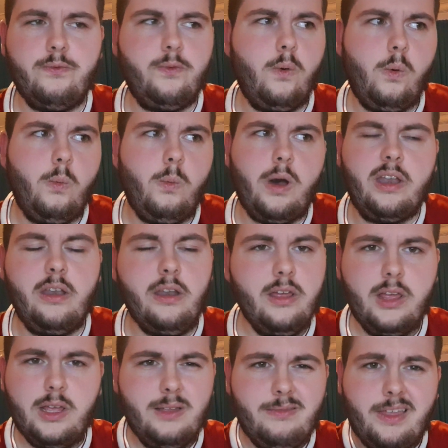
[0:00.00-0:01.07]
4-1,
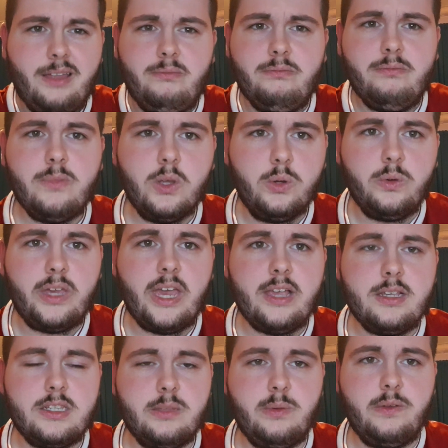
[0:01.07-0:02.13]
then who
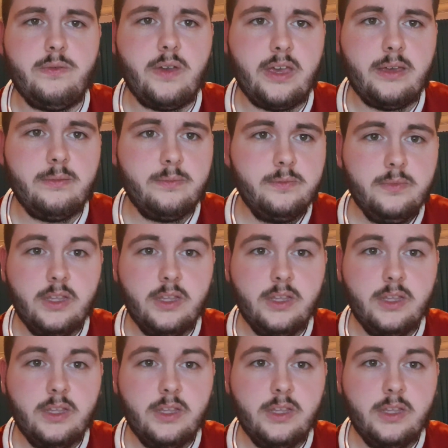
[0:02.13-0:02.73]
cares, to be fair.